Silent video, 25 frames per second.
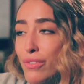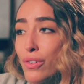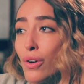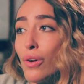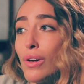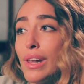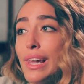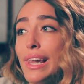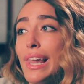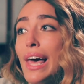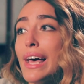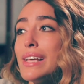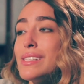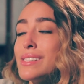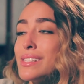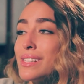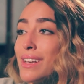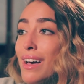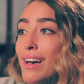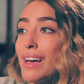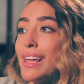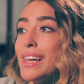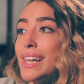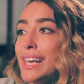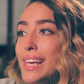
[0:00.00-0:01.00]
got less
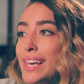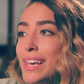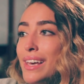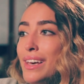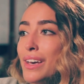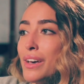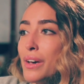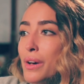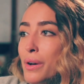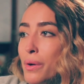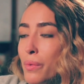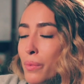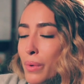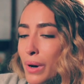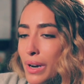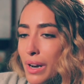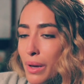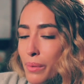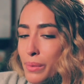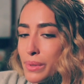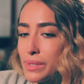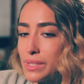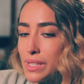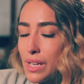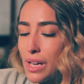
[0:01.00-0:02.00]
girly. When I
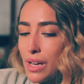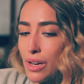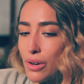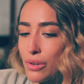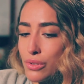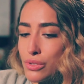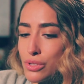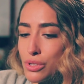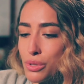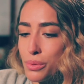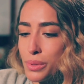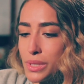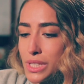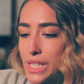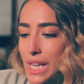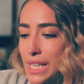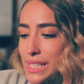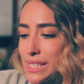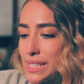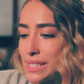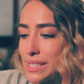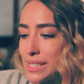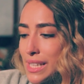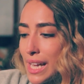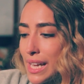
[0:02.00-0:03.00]
was on tour
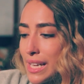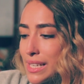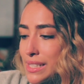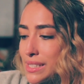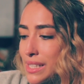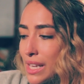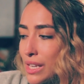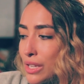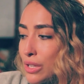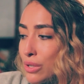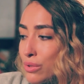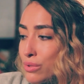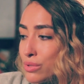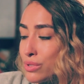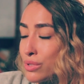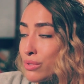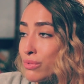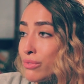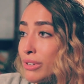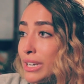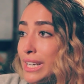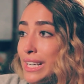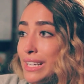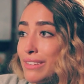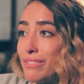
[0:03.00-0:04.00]
chasing status, I used to
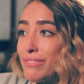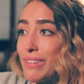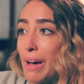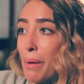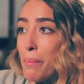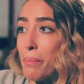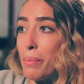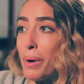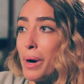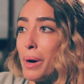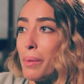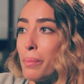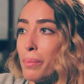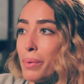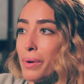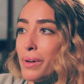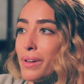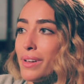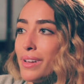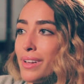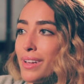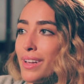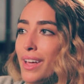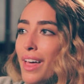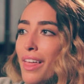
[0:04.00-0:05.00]
really vamp up
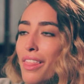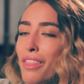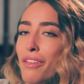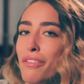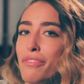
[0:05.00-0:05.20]
the